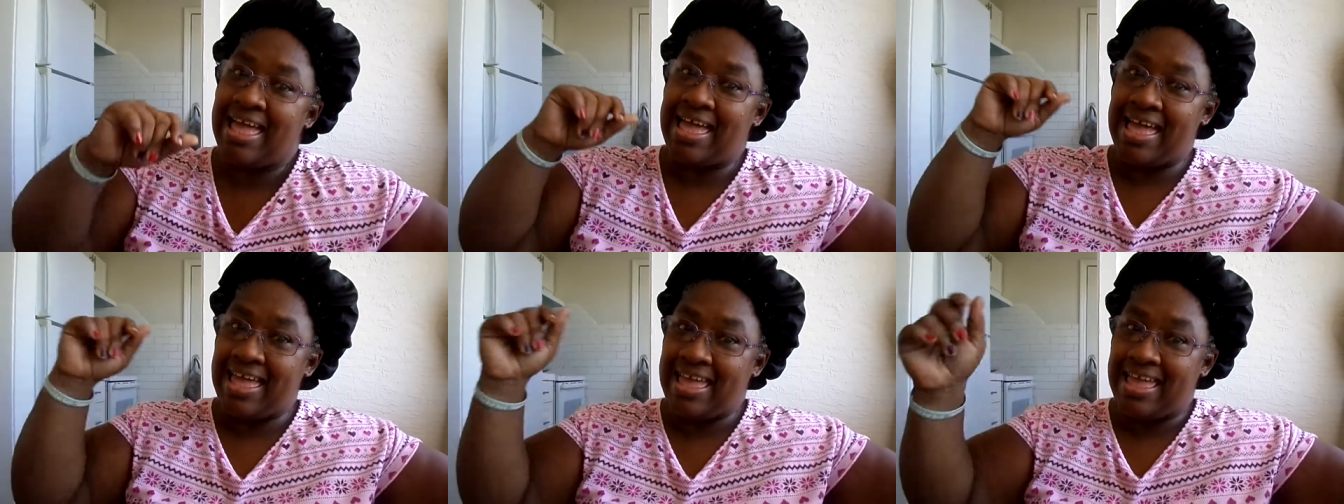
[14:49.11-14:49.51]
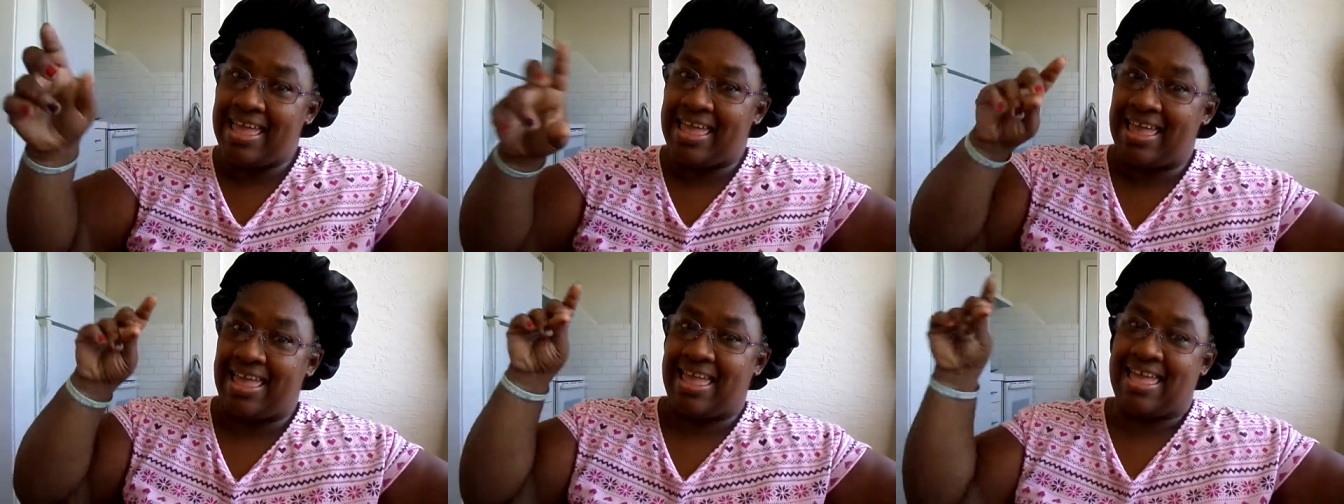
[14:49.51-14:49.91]

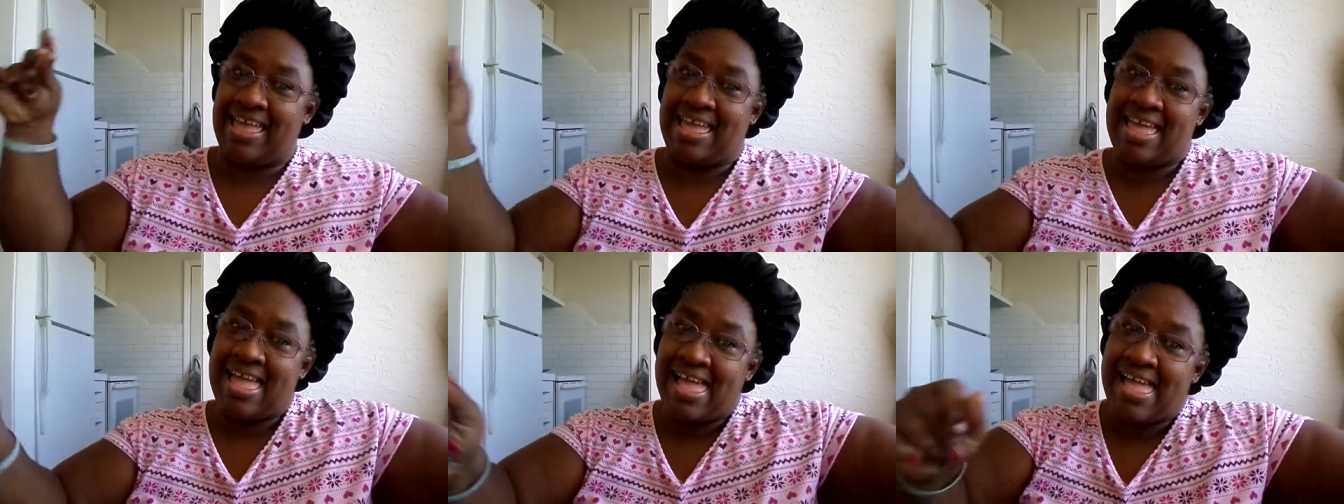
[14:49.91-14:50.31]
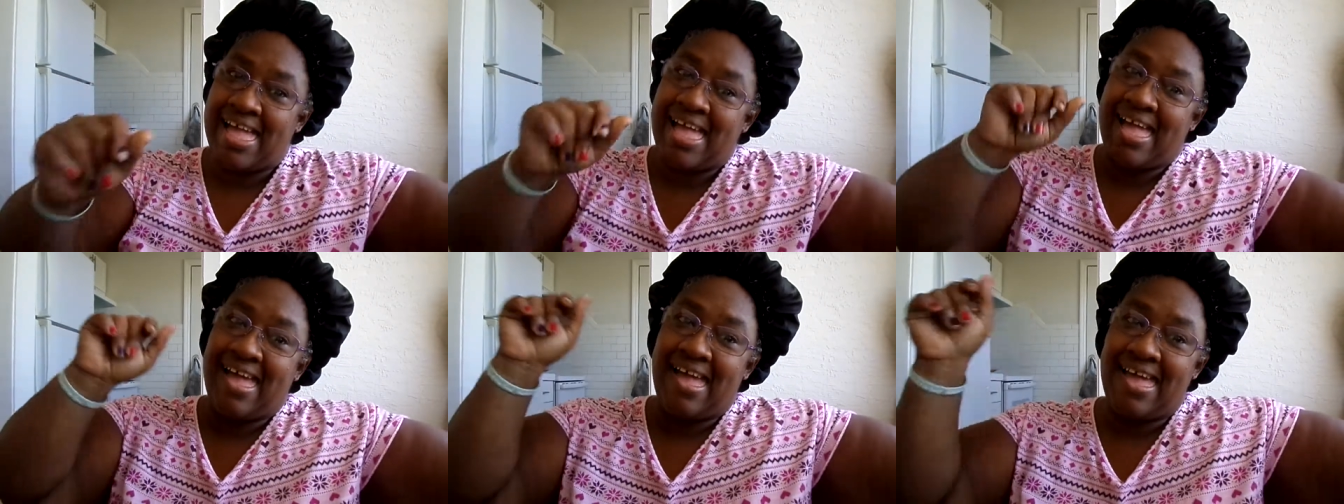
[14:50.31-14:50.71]
Hey,
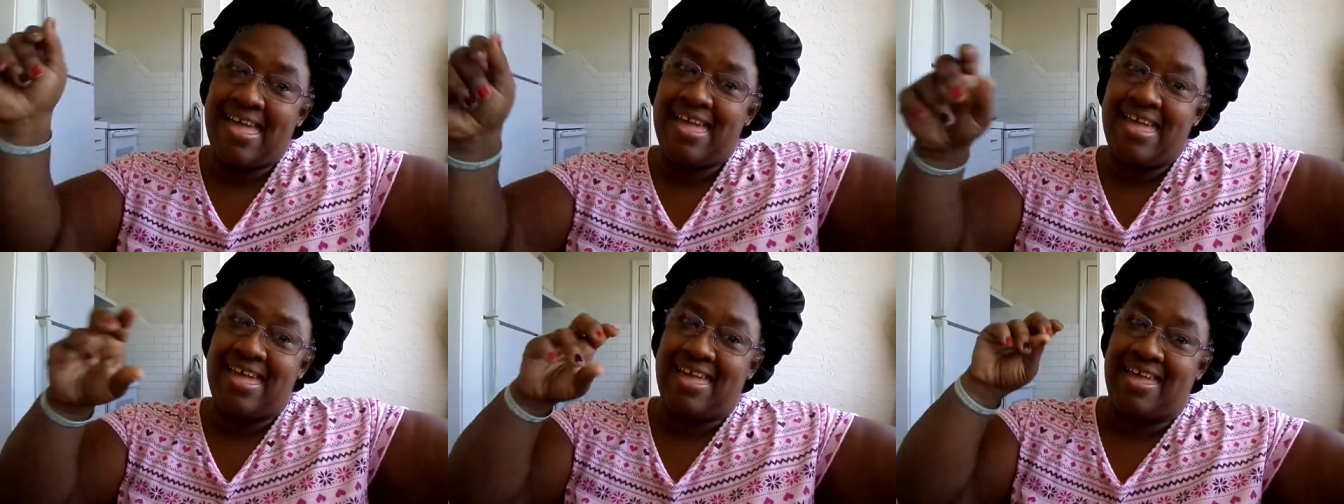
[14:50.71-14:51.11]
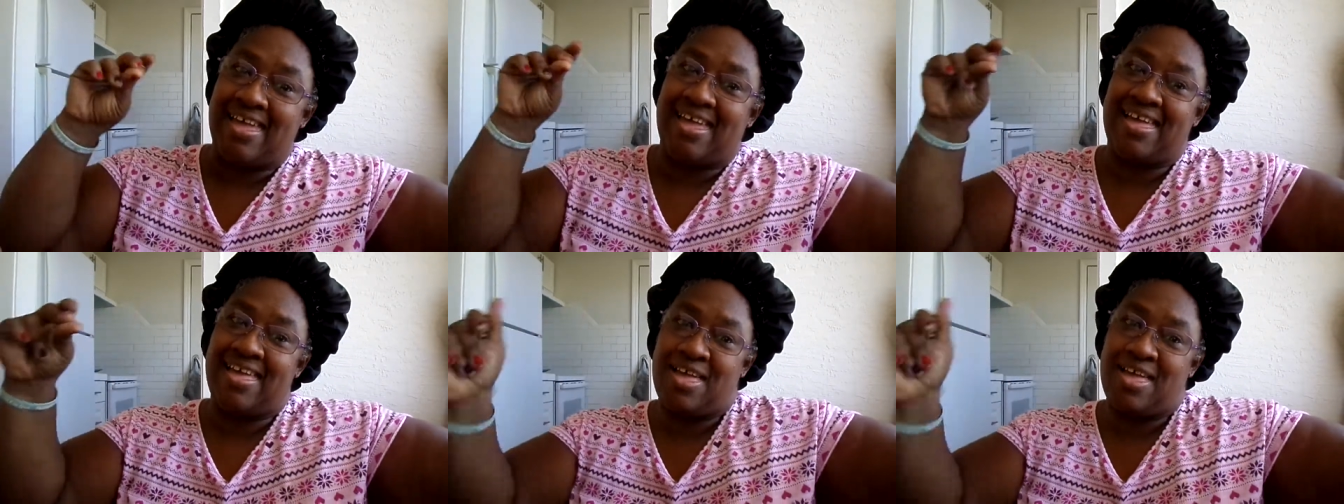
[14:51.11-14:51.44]
hey. hey.